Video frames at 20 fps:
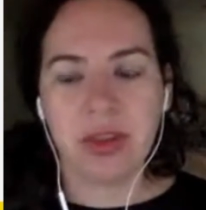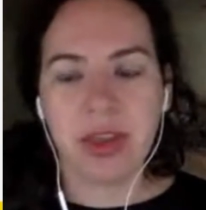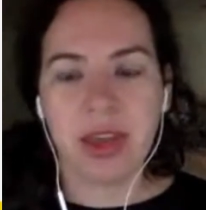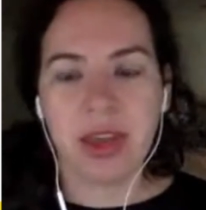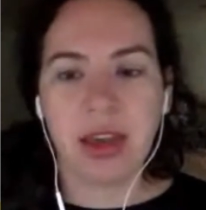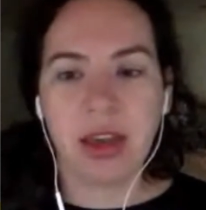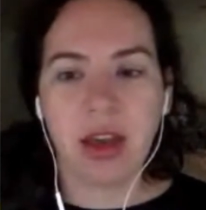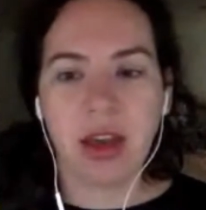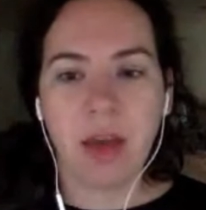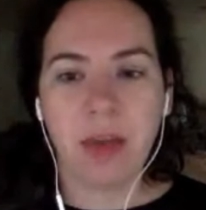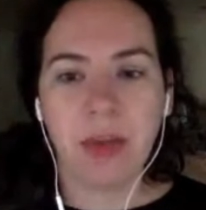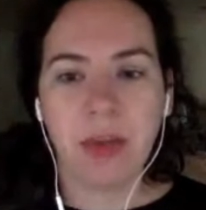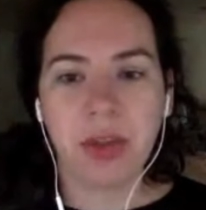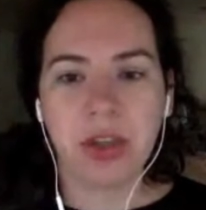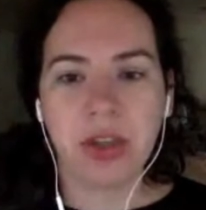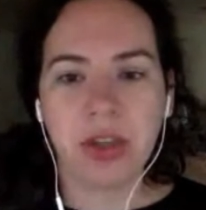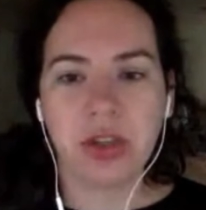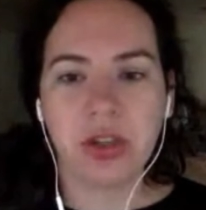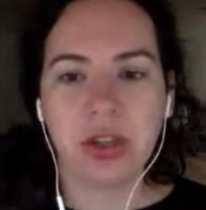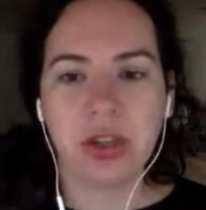What they
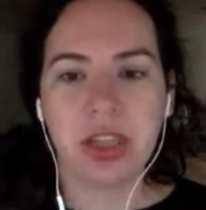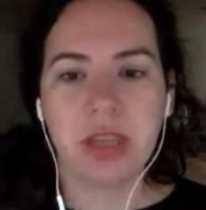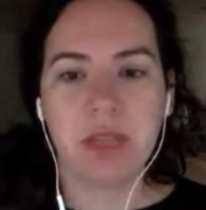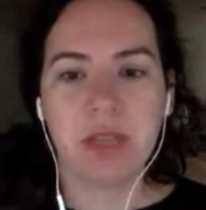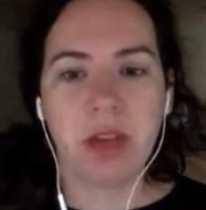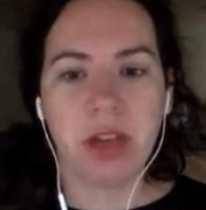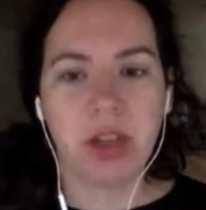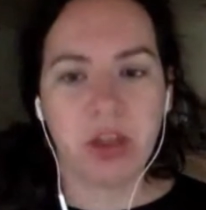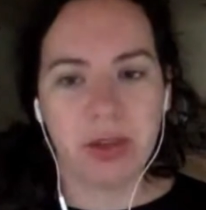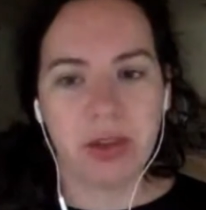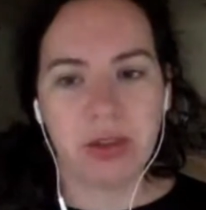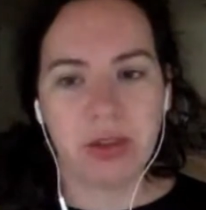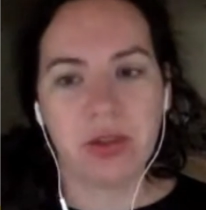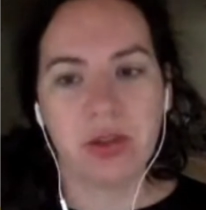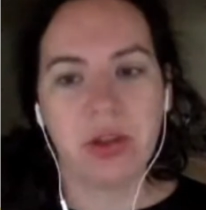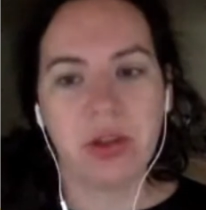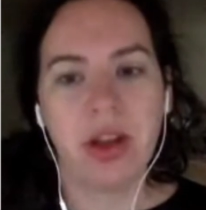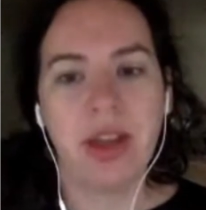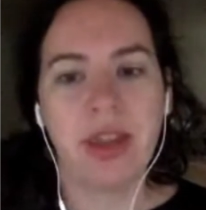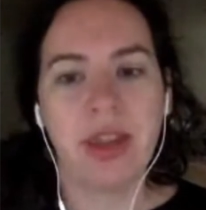accomplish is
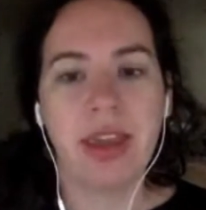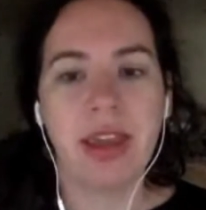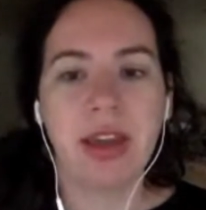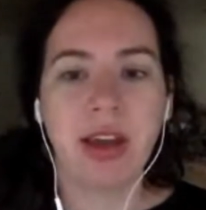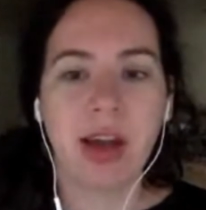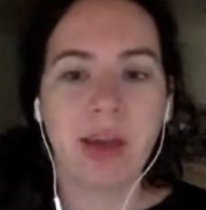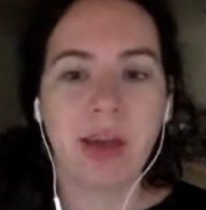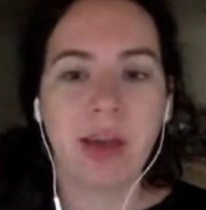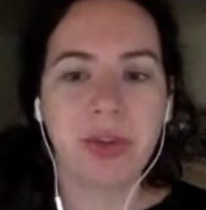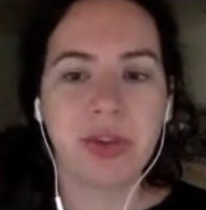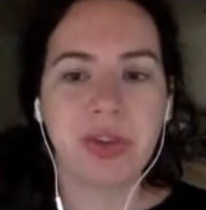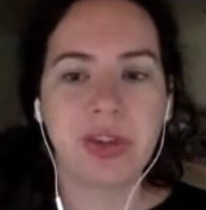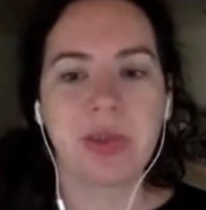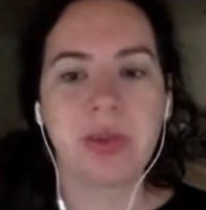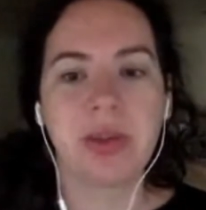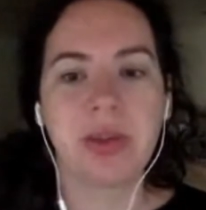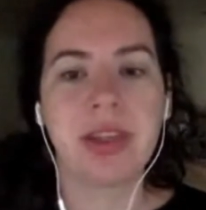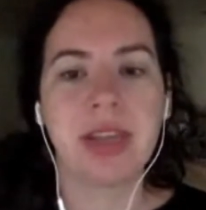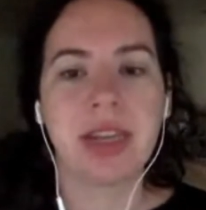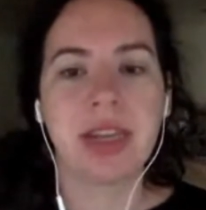monumental, and they accomplish
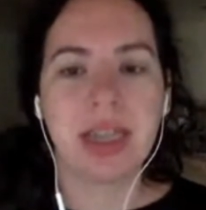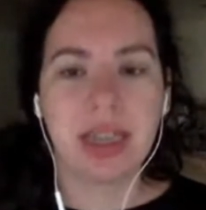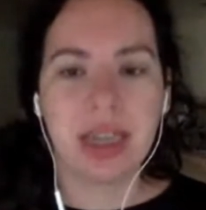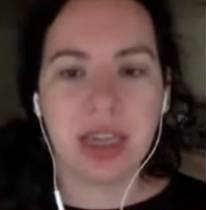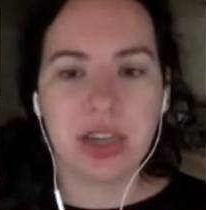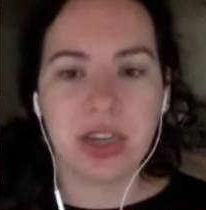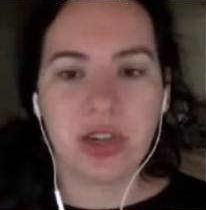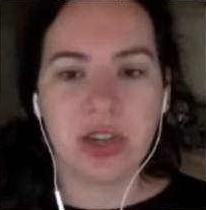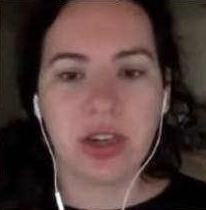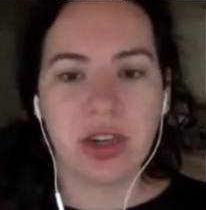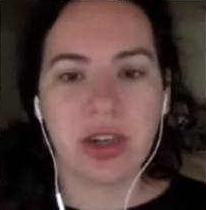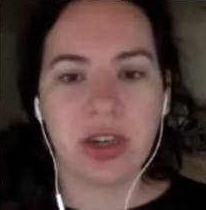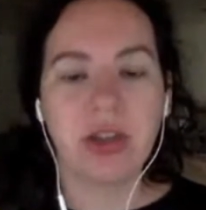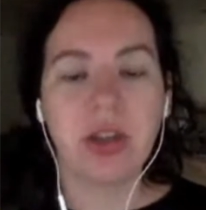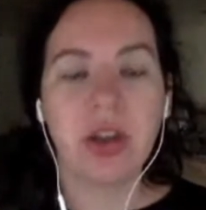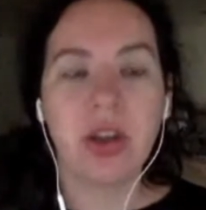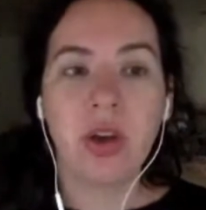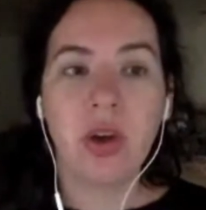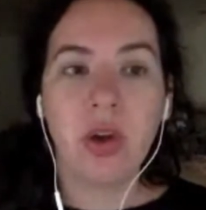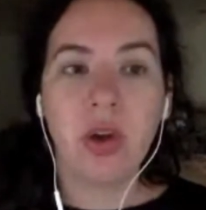it with
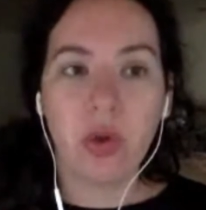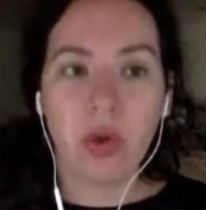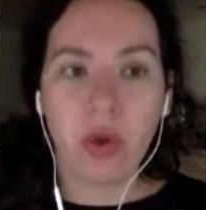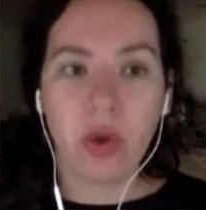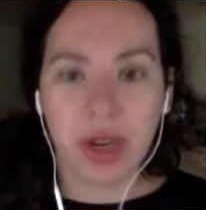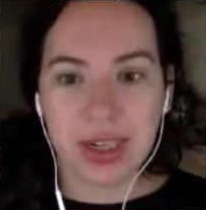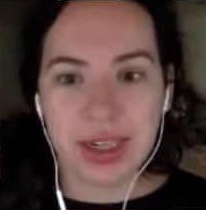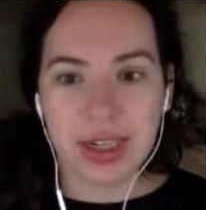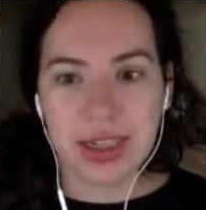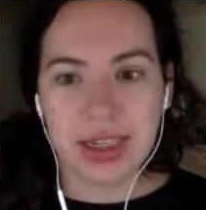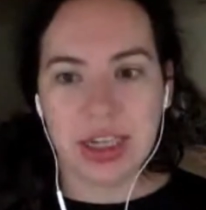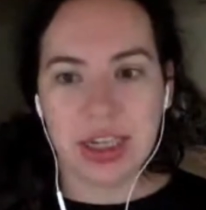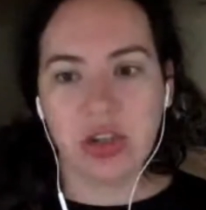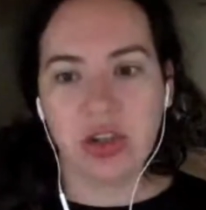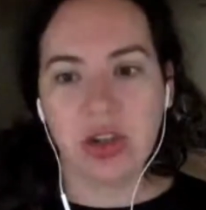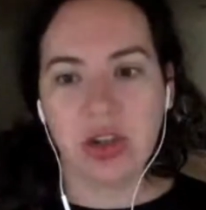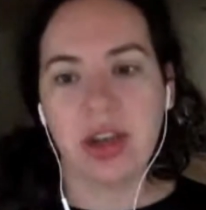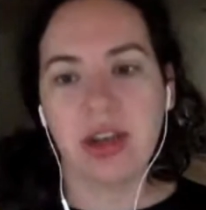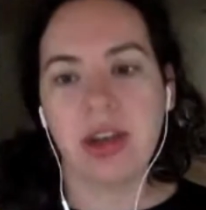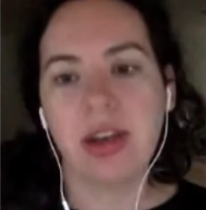dedication,
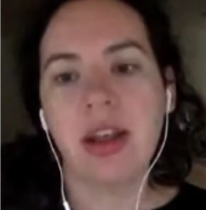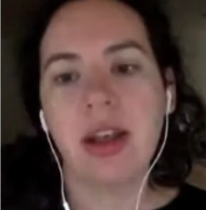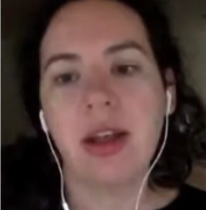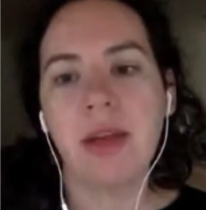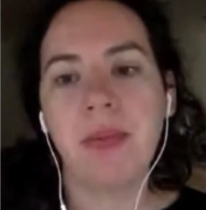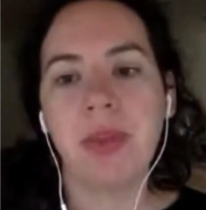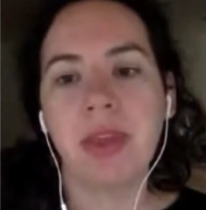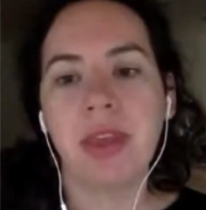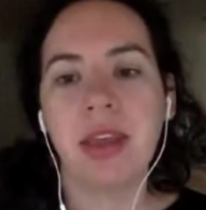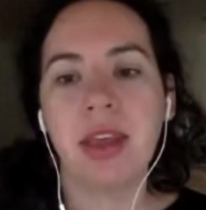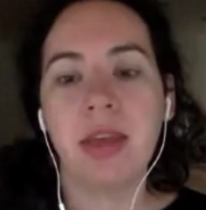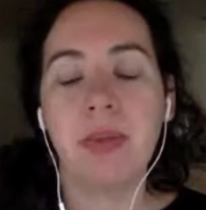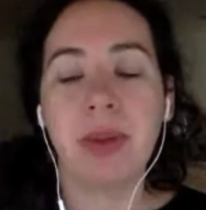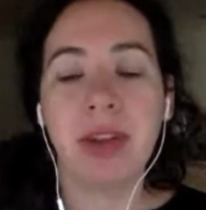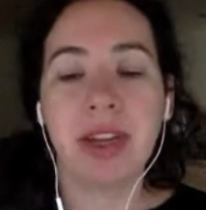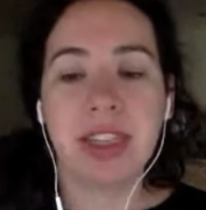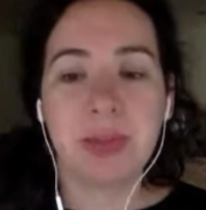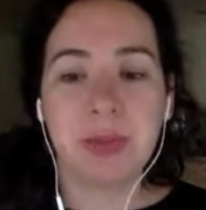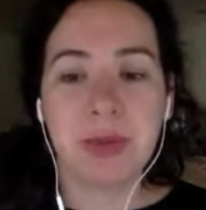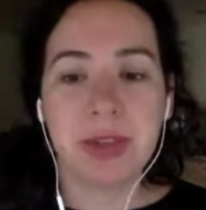organization,
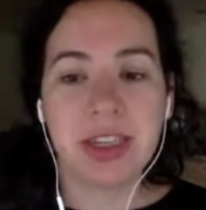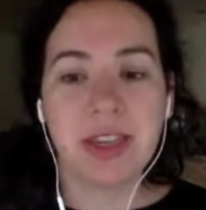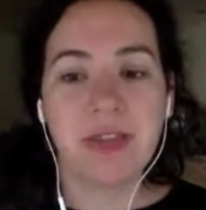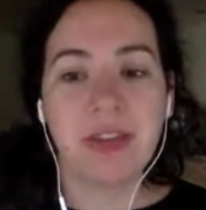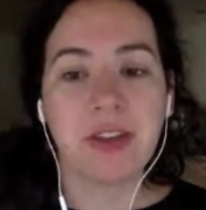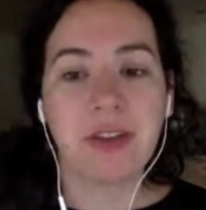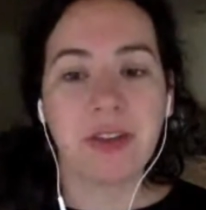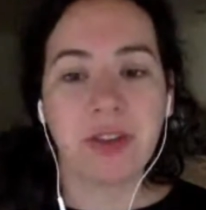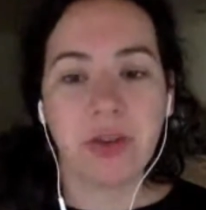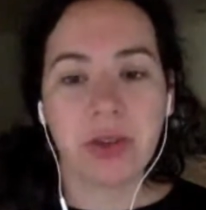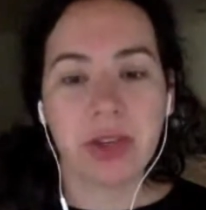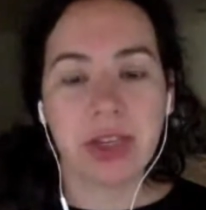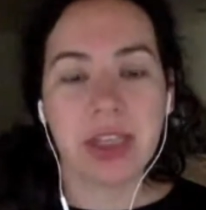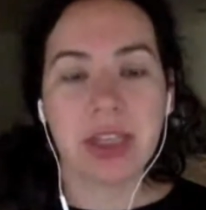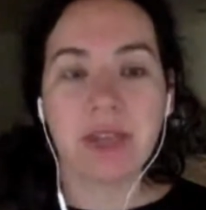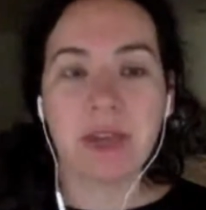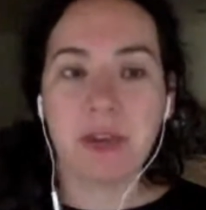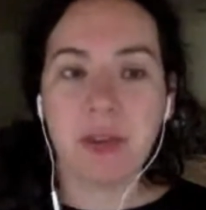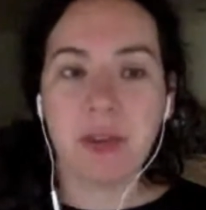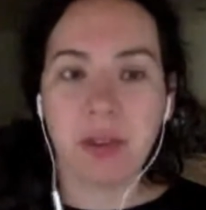but a specific
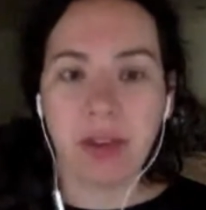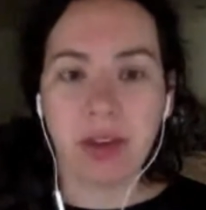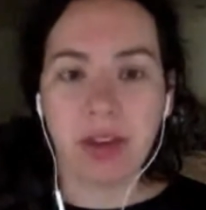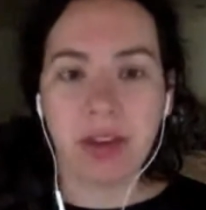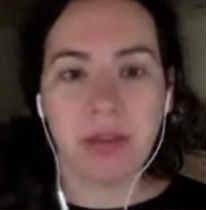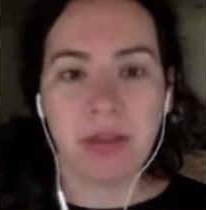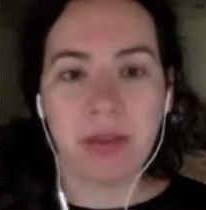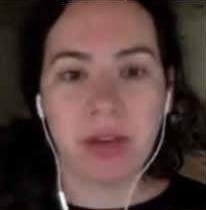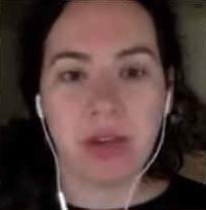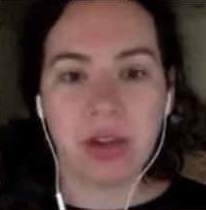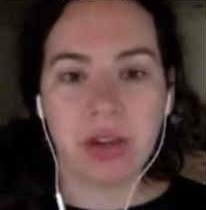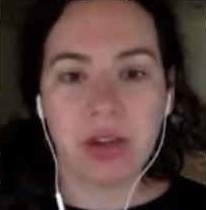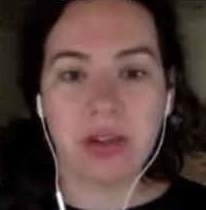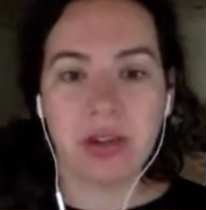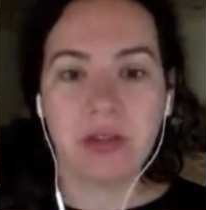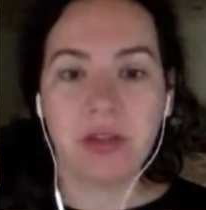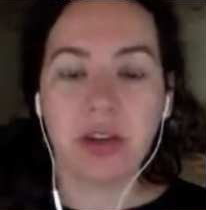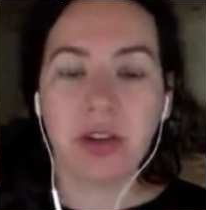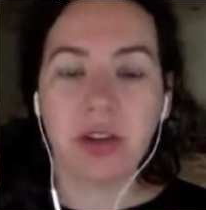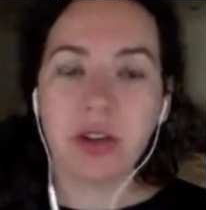focus fulfilling the
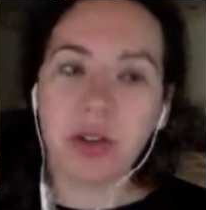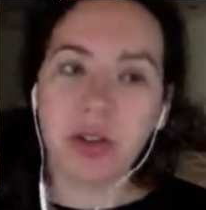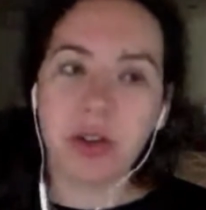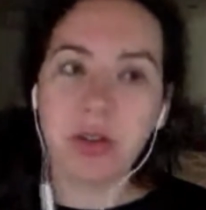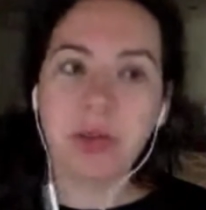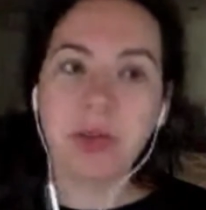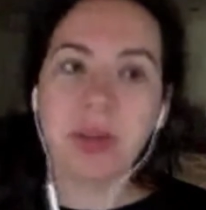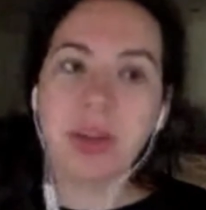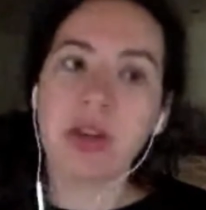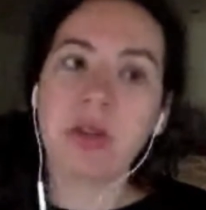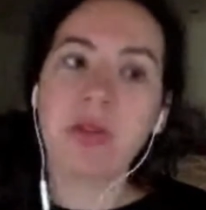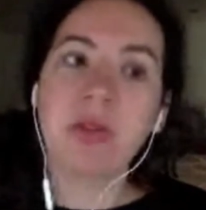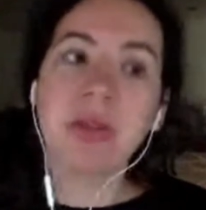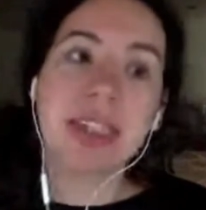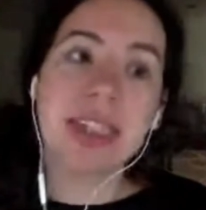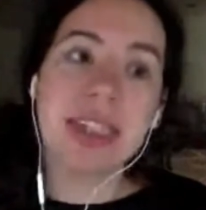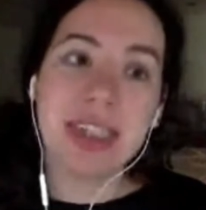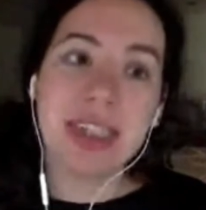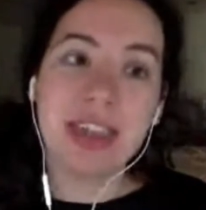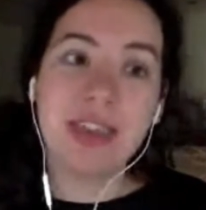missions of their group. They don't
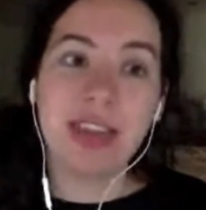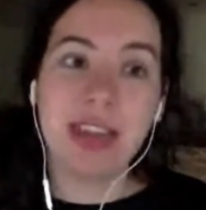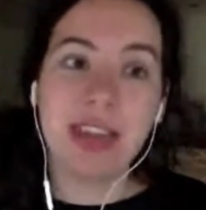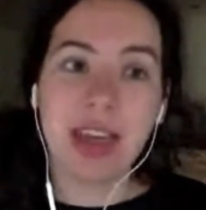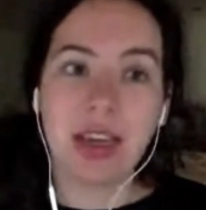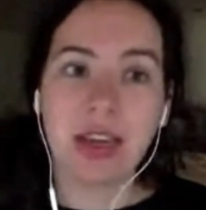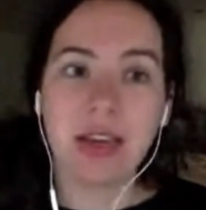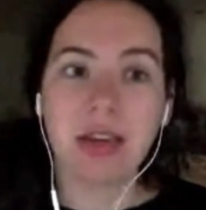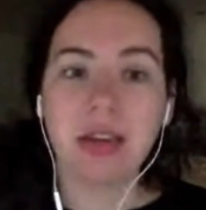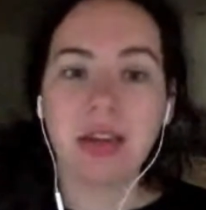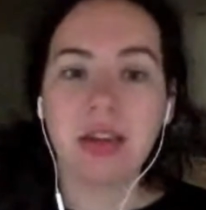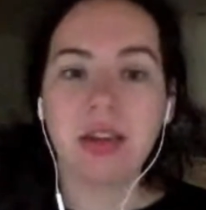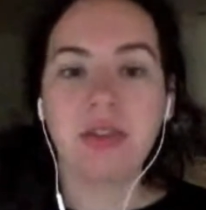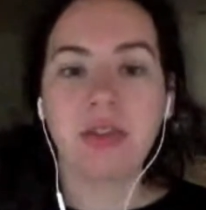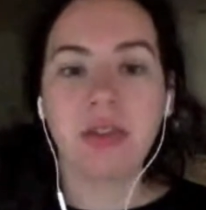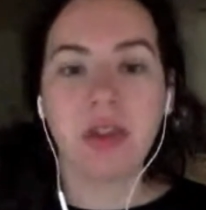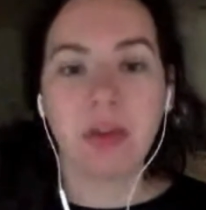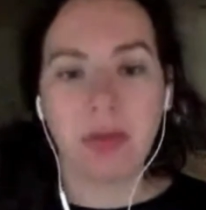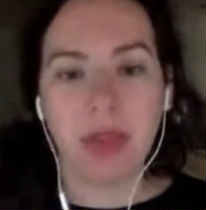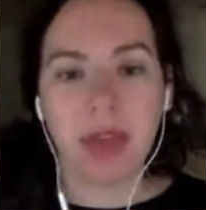really deviate
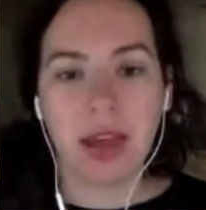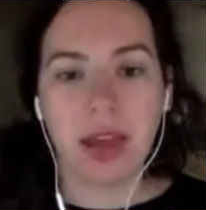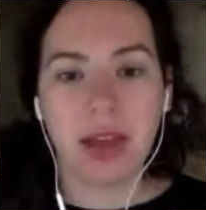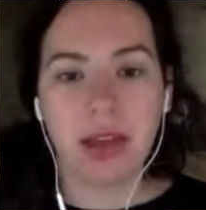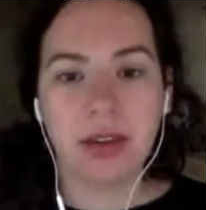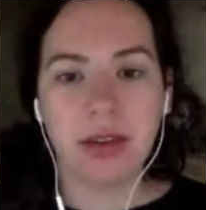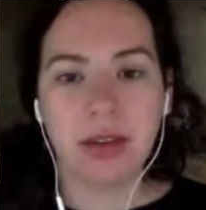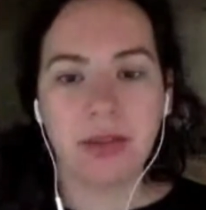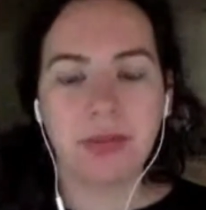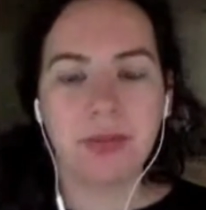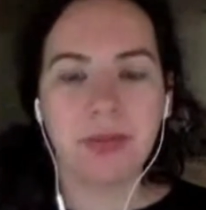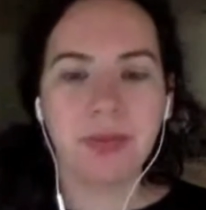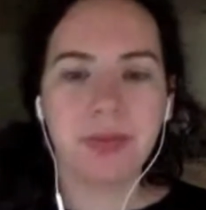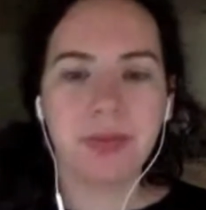from that.